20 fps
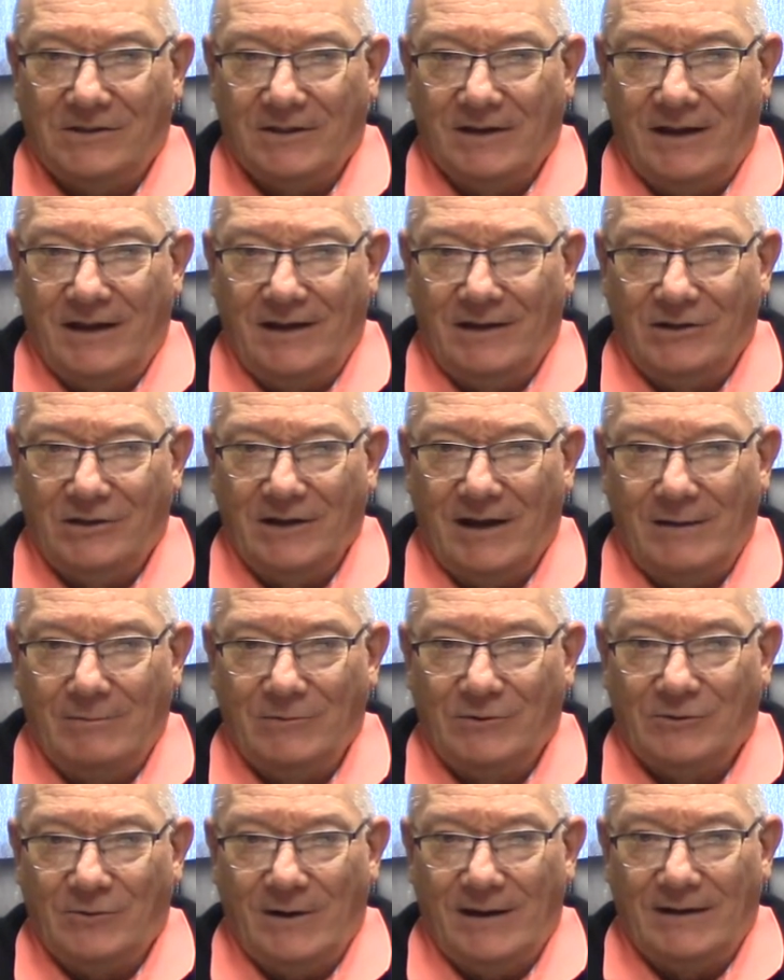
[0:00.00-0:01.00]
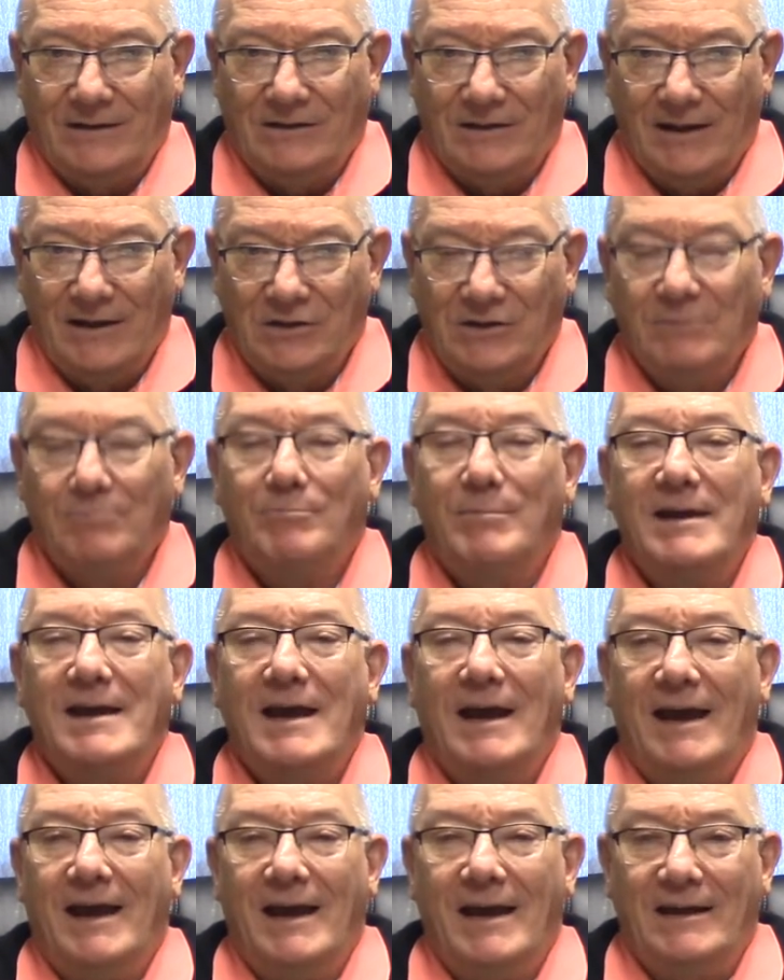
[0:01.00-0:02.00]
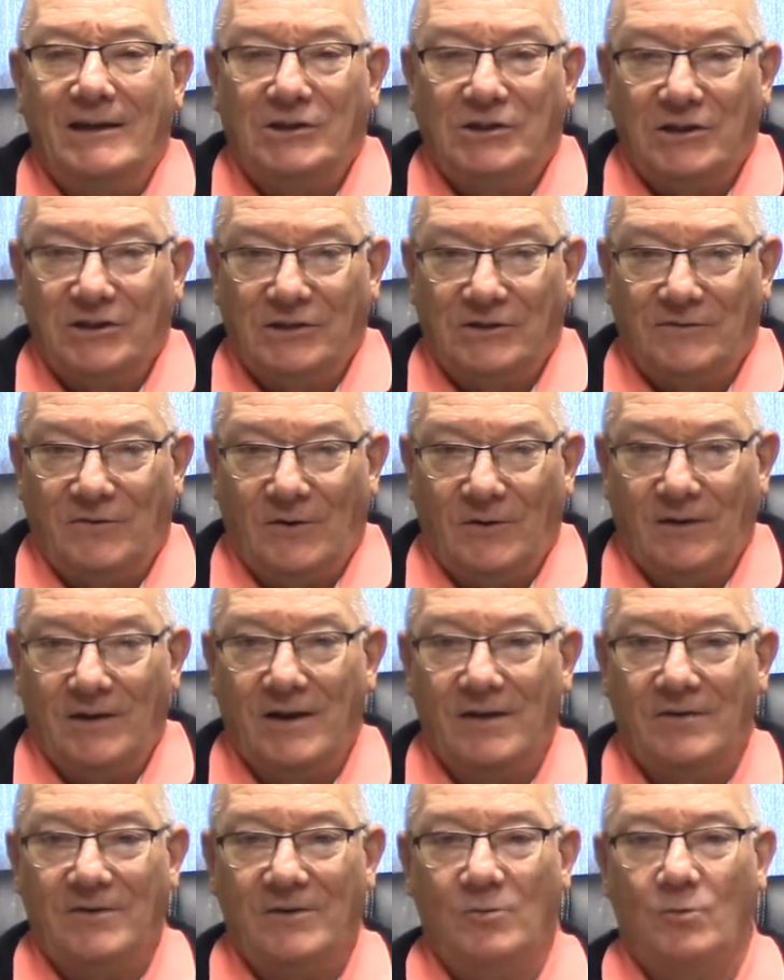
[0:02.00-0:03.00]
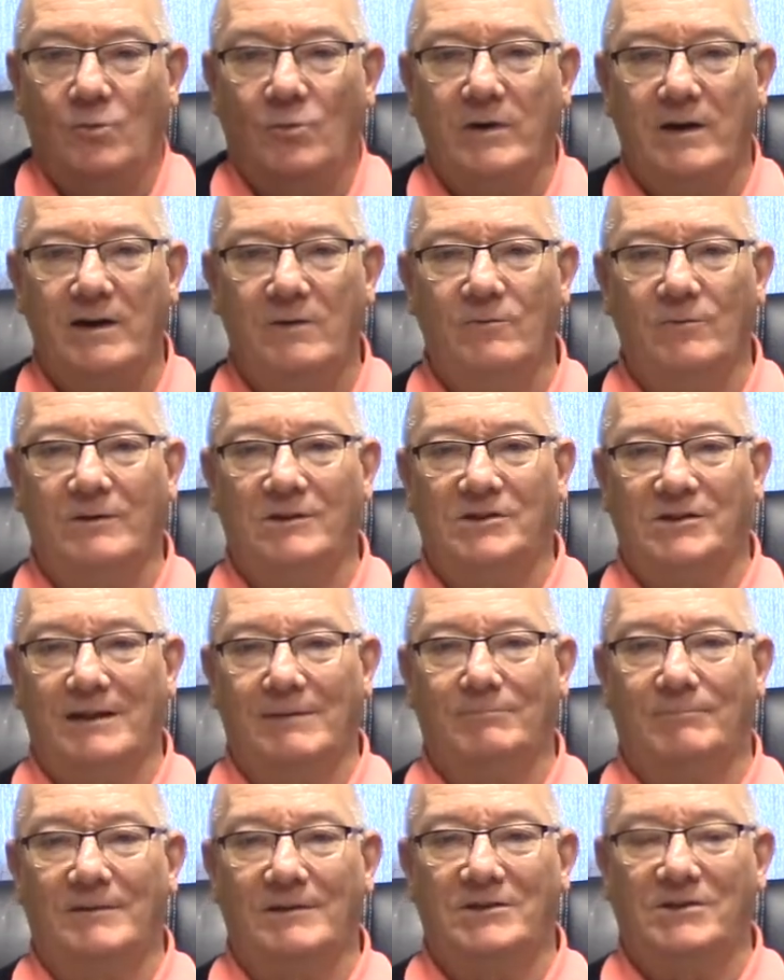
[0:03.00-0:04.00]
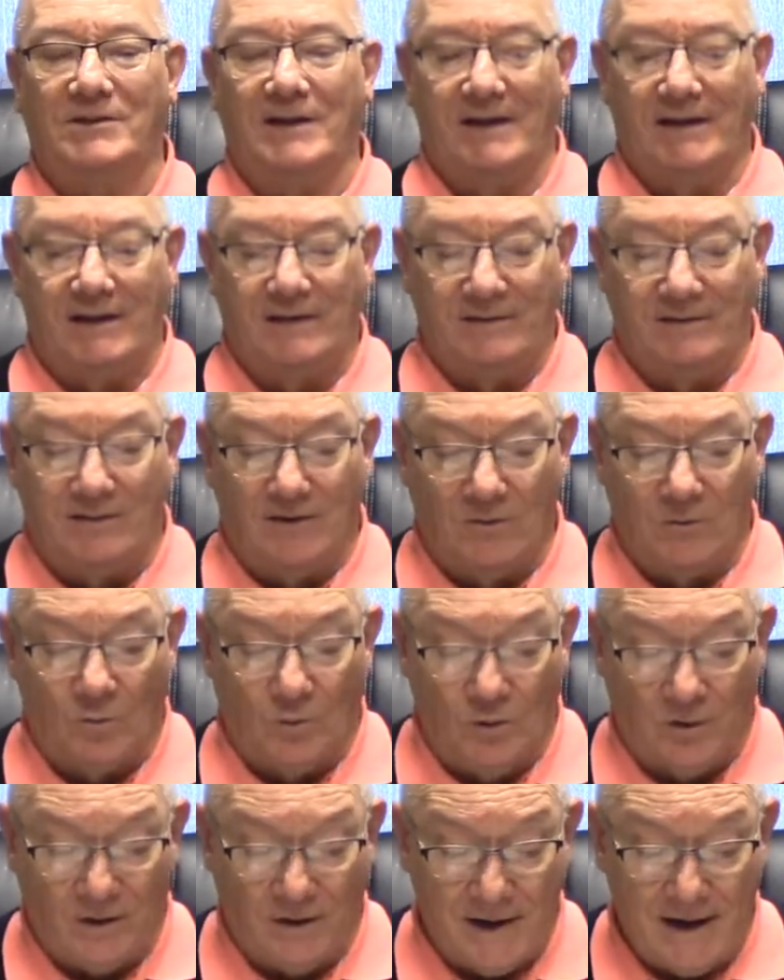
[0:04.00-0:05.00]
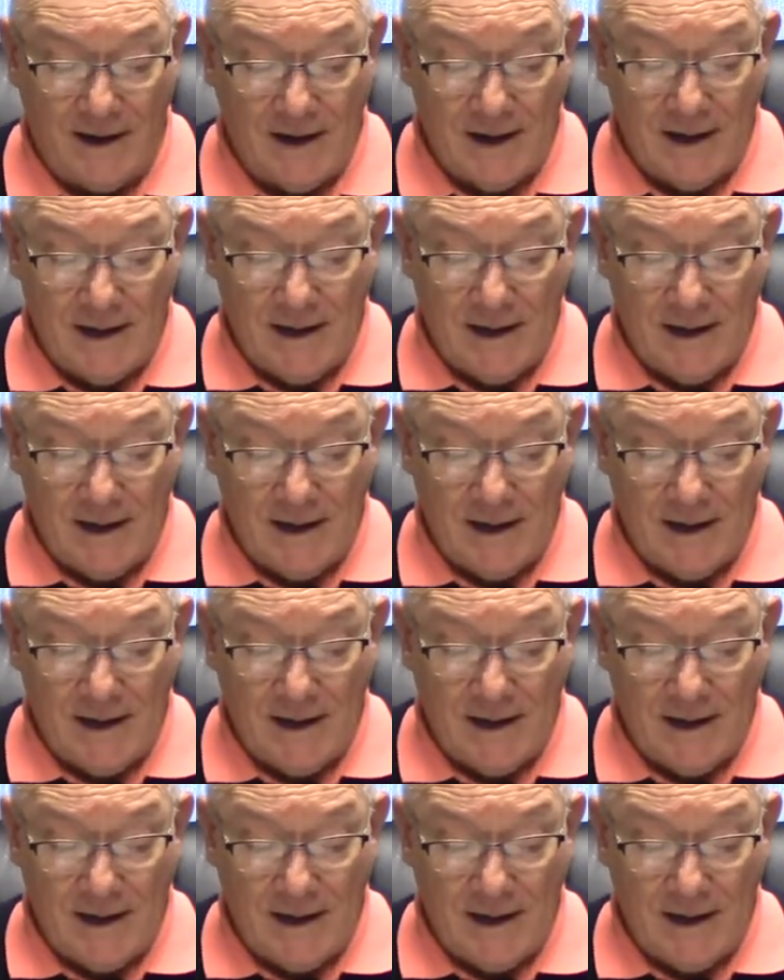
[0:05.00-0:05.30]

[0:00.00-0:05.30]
King James translation. Be anxious for nothing. We would simply say, don't worry.